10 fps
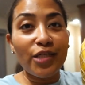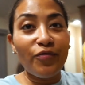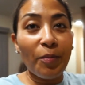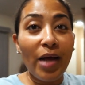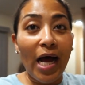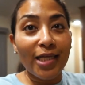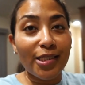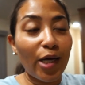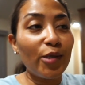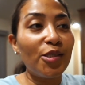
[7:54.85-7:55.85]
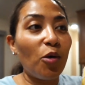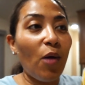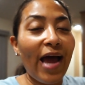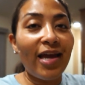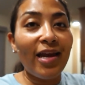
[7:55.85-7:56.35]
from Costco so
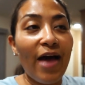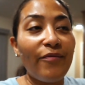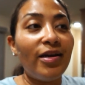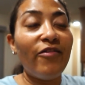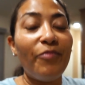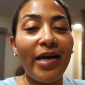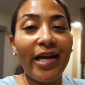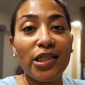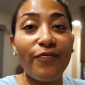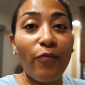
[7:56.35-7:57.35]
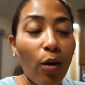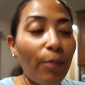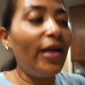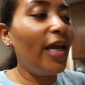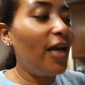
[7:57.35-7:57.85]
I could have enough bananas for
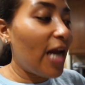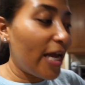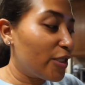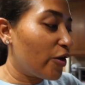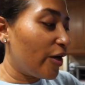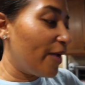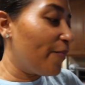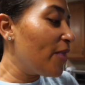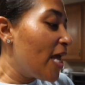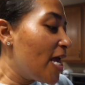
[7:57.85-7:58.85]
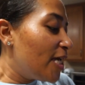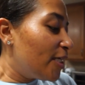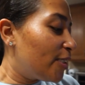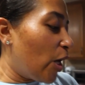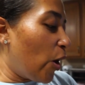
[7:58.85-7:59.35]
banana nice cream.
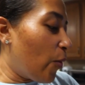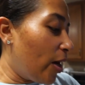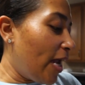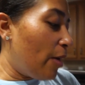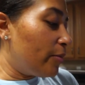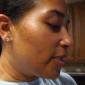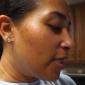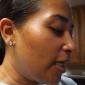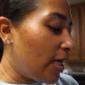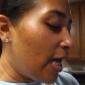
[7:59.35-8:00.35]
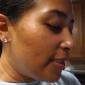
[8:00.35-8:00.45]
So right now I'm just gonna cut